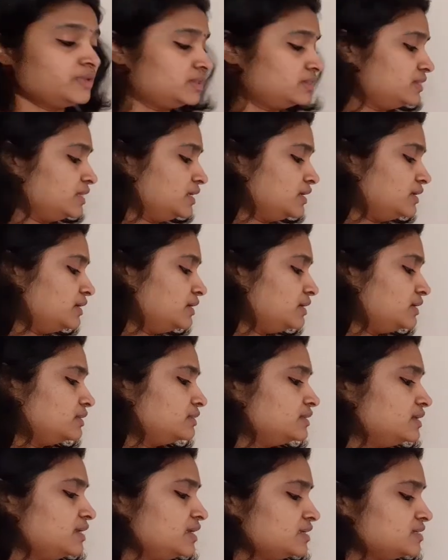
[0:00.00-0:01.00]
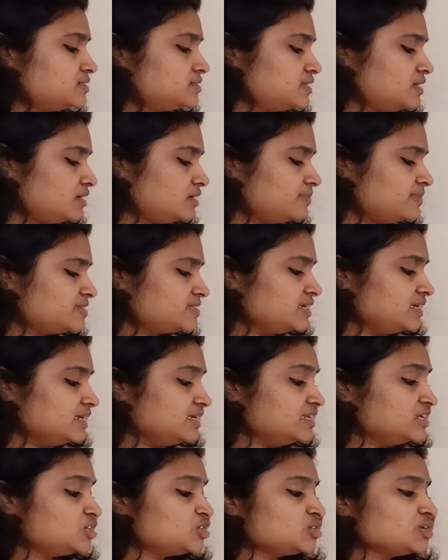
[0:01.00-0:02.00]
Then, the next theorem is the
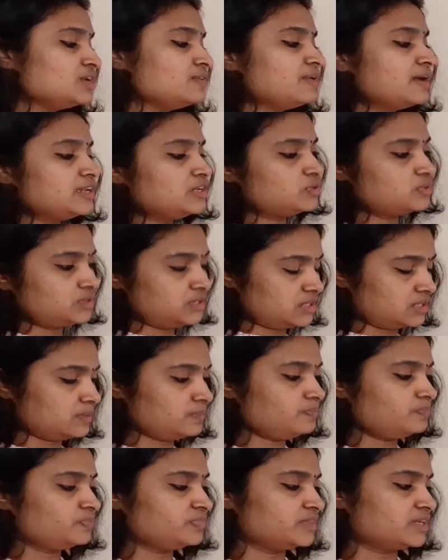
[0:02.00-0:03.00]
initial value theorem